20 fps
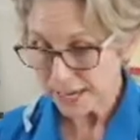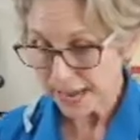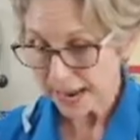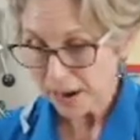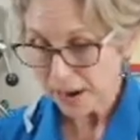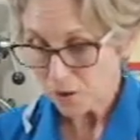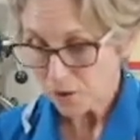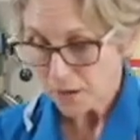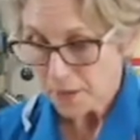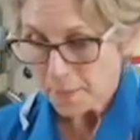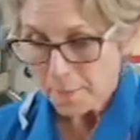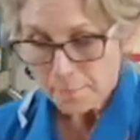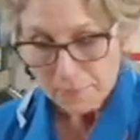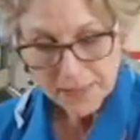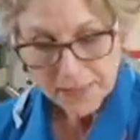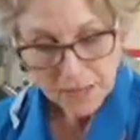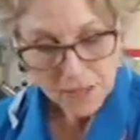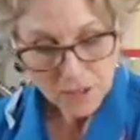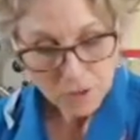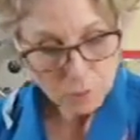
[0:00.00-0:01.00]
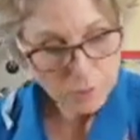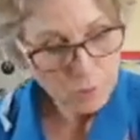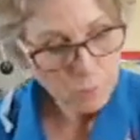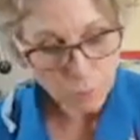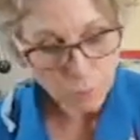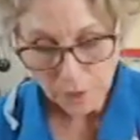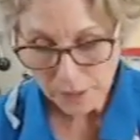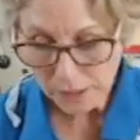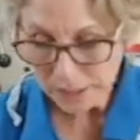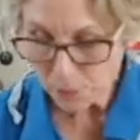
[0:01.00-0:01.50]
out, because we
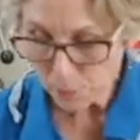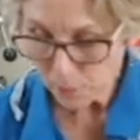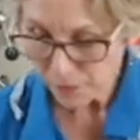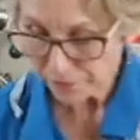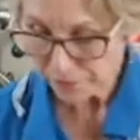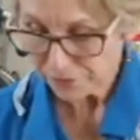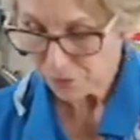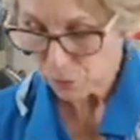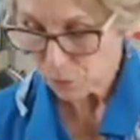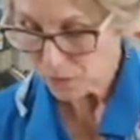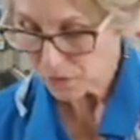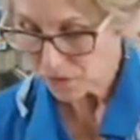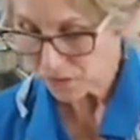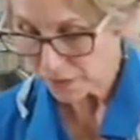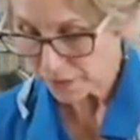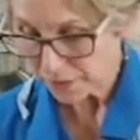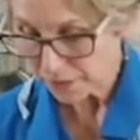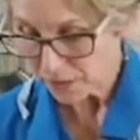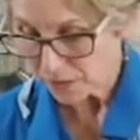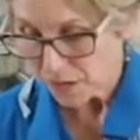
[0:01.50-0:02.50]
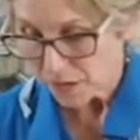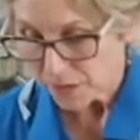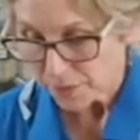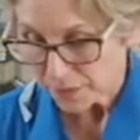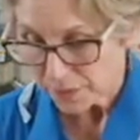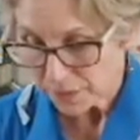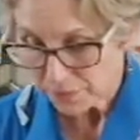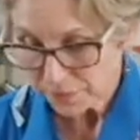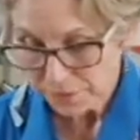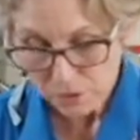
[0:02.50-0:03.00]
really want to focus on
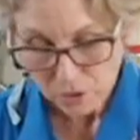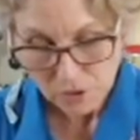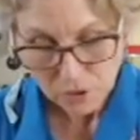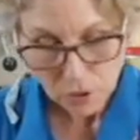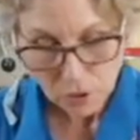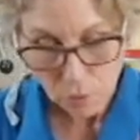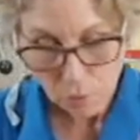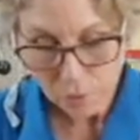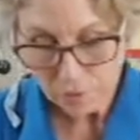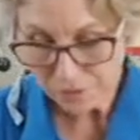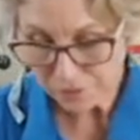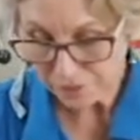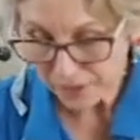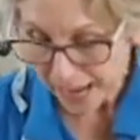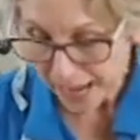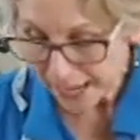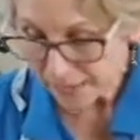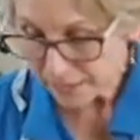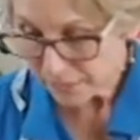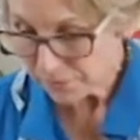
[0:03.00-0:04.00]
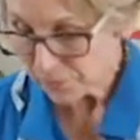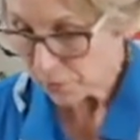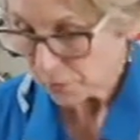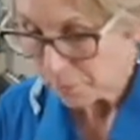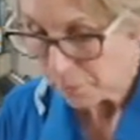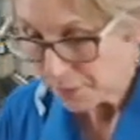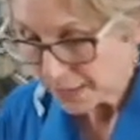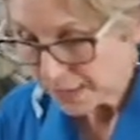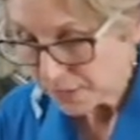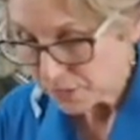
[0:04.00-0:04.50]
the total fat of our
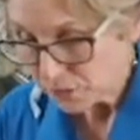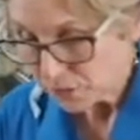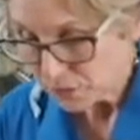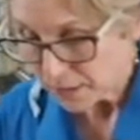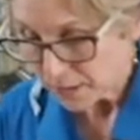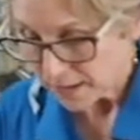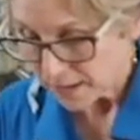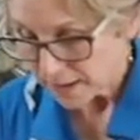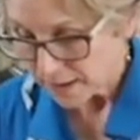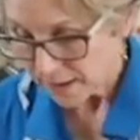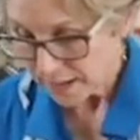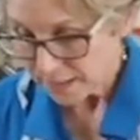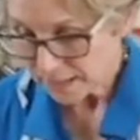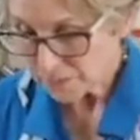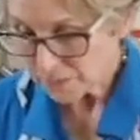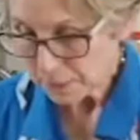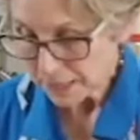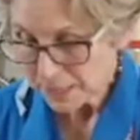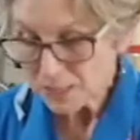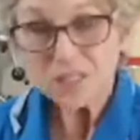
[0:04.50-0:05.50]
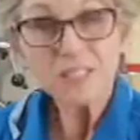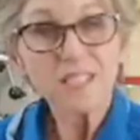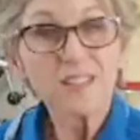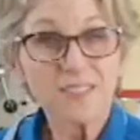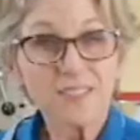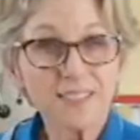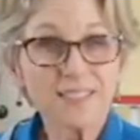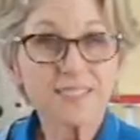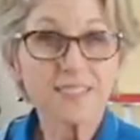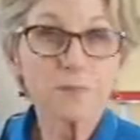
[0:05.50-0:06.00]
meal, especially if
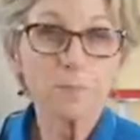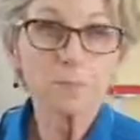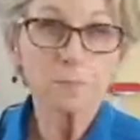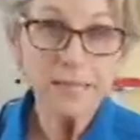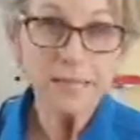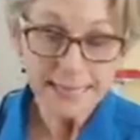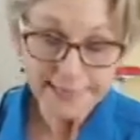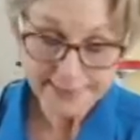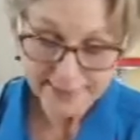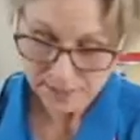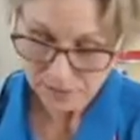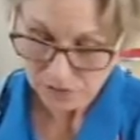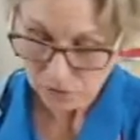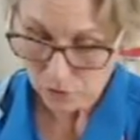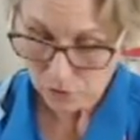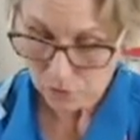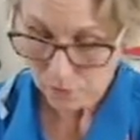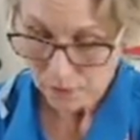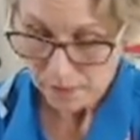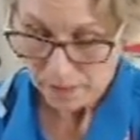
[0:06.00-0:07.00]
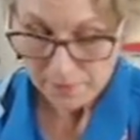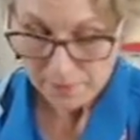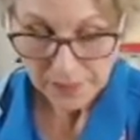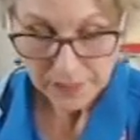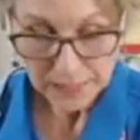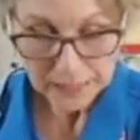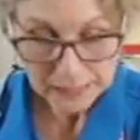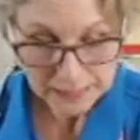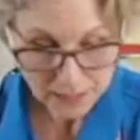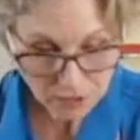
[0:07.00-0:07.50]
it's meat. So the
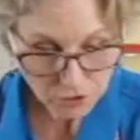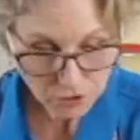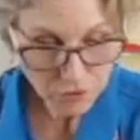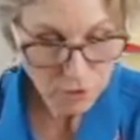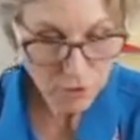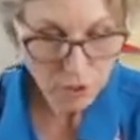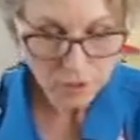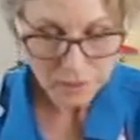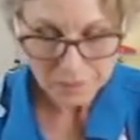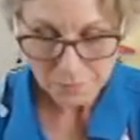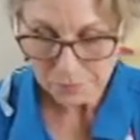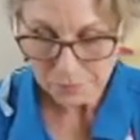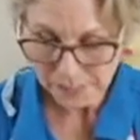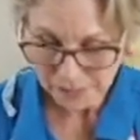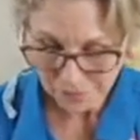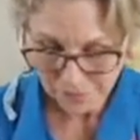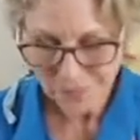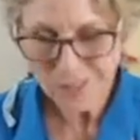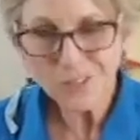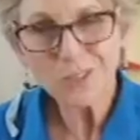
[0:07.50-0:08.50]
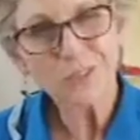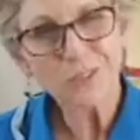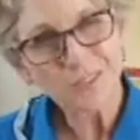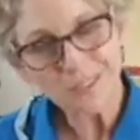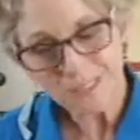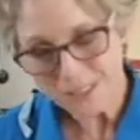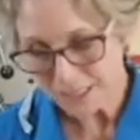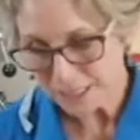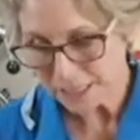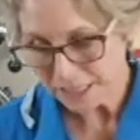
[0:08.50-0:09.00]
cholesterol in beef, you know, is
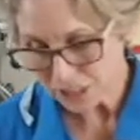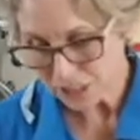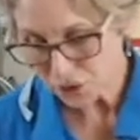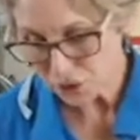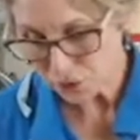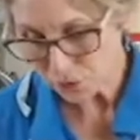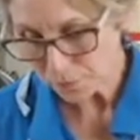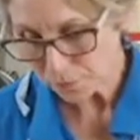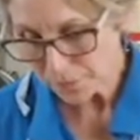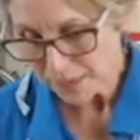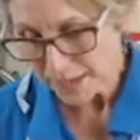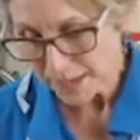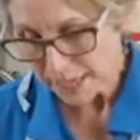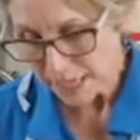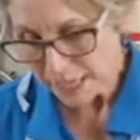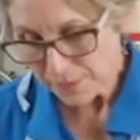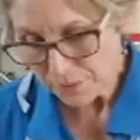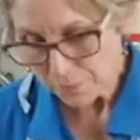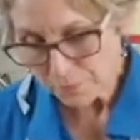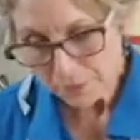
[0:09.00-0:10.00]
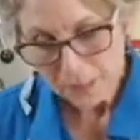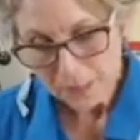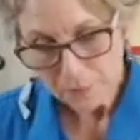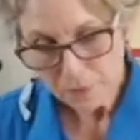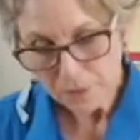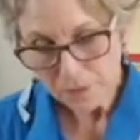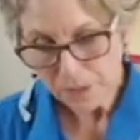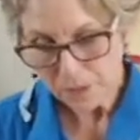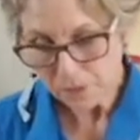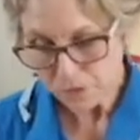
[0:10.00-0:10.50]
still an issue. Even people
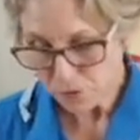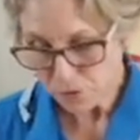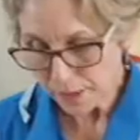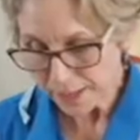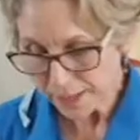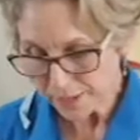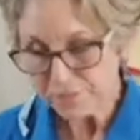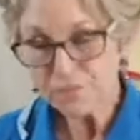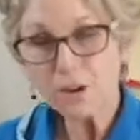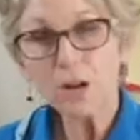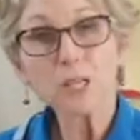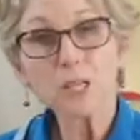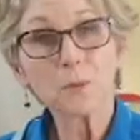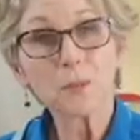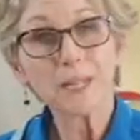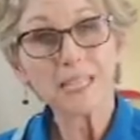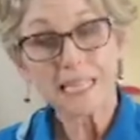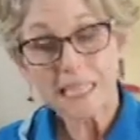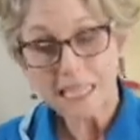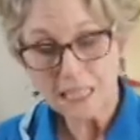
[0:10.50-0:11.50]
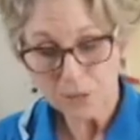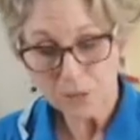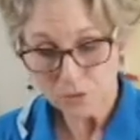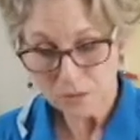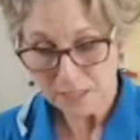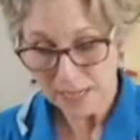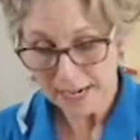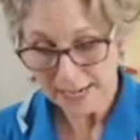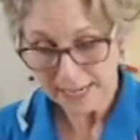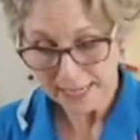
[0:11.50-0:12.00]
that are trying to follow a keto
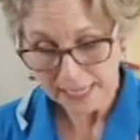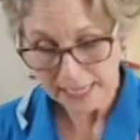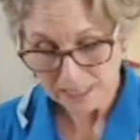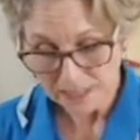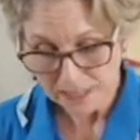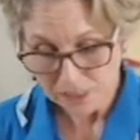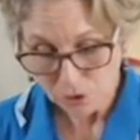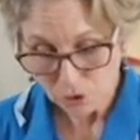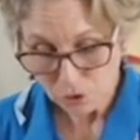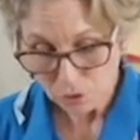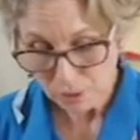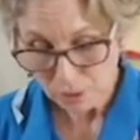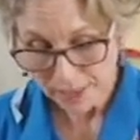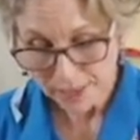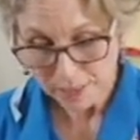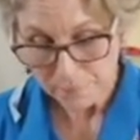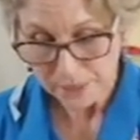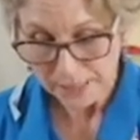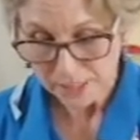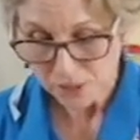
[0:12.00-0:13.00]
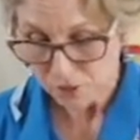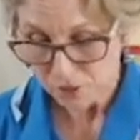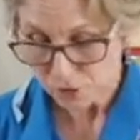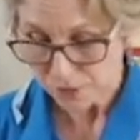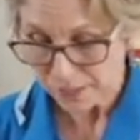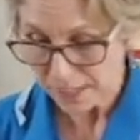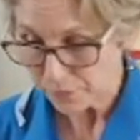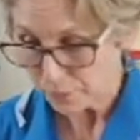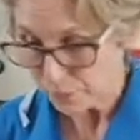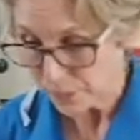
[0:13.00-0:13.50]
diet, I still try to make sure
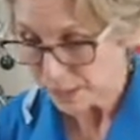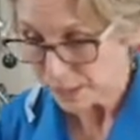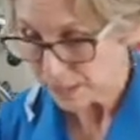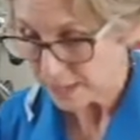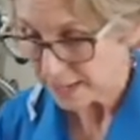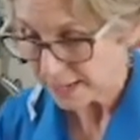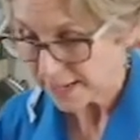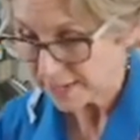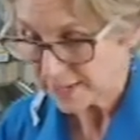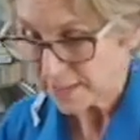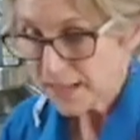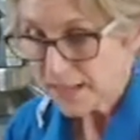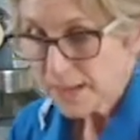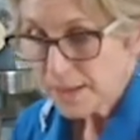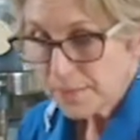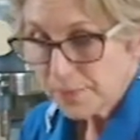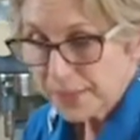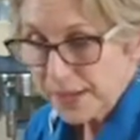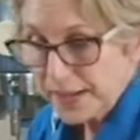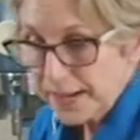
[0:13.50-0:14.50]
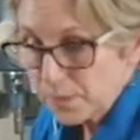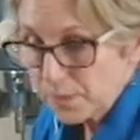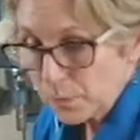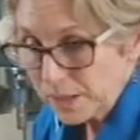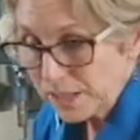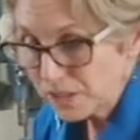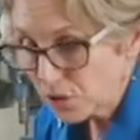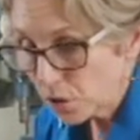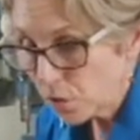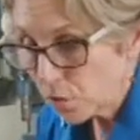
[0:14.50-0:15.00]
they realize that we
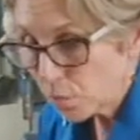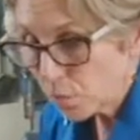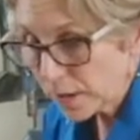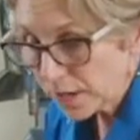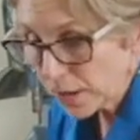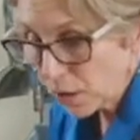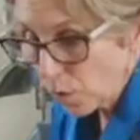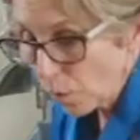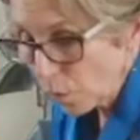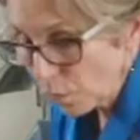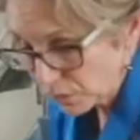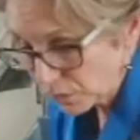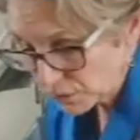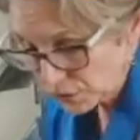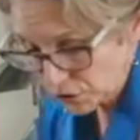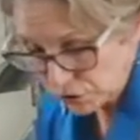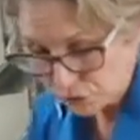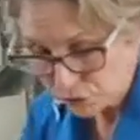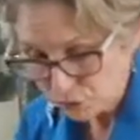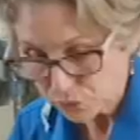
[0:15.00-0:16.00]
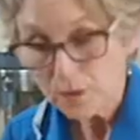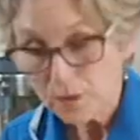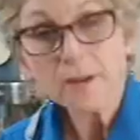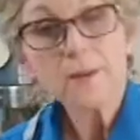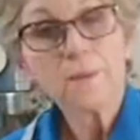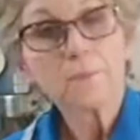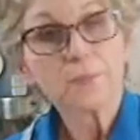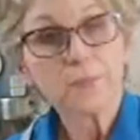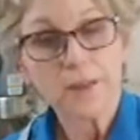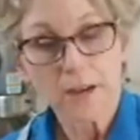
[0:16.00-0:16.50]
don't want to overdo
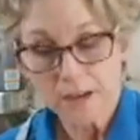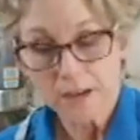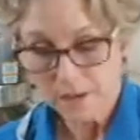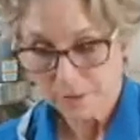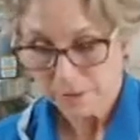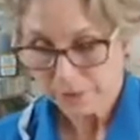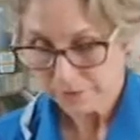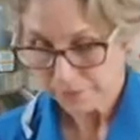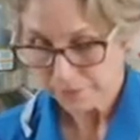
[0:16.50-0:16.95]
the